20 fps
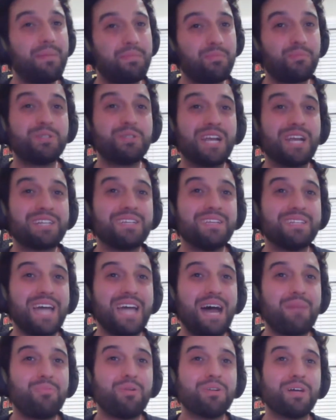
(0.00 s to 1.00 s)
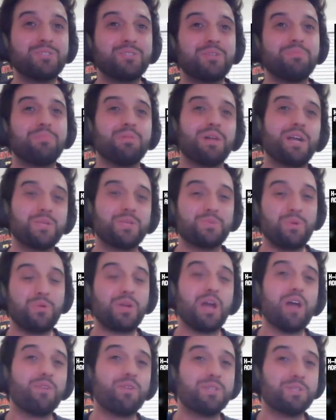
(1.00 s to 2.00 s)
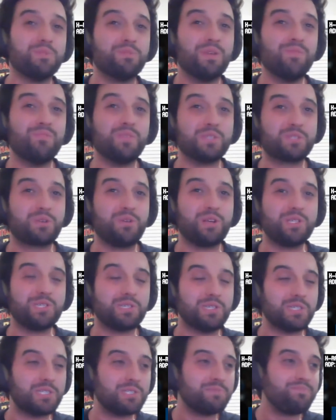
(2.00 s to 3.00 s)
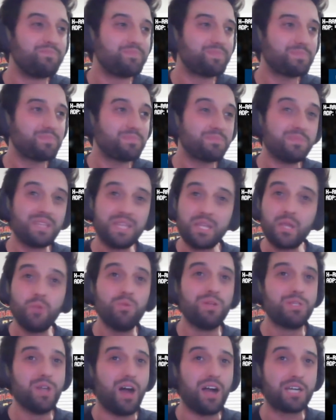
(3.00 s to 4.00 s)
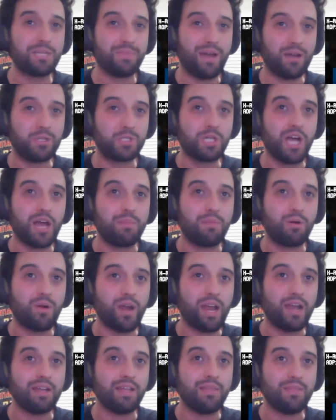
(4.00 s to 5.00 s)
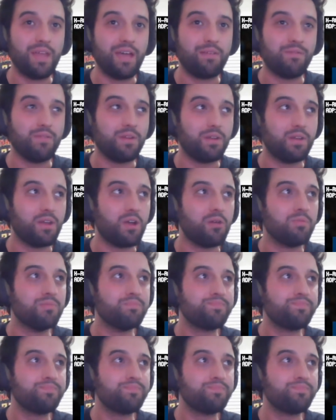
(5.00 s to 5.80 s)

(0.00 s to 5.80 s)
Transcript: Projecting the top 100 players. We've covered some Memphis Grizzlies. We talked about Ja Morant in that video.